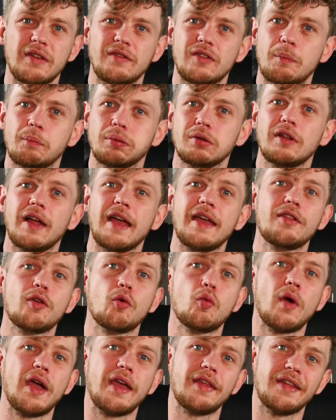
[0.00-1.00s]
if you play the
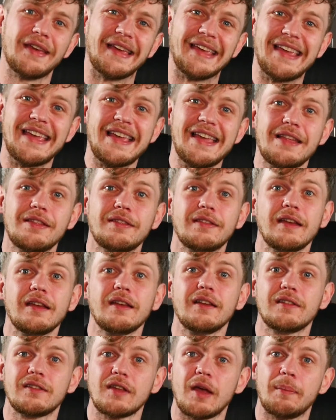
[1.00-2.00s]
way that he
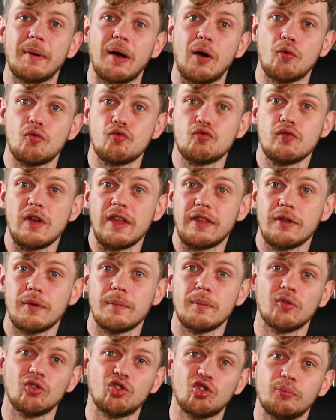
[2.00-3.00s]
thinks about
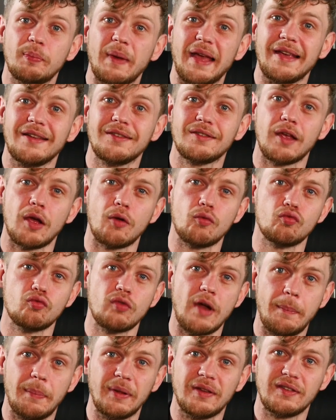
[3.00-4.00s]
rhythm, space, and
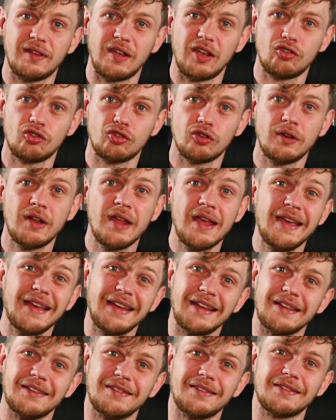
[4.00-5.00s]
repetition,
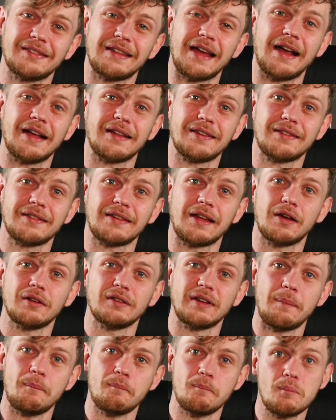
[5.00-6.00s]
it starts
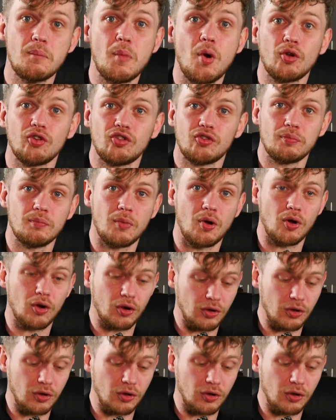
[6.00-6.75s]
sounding much more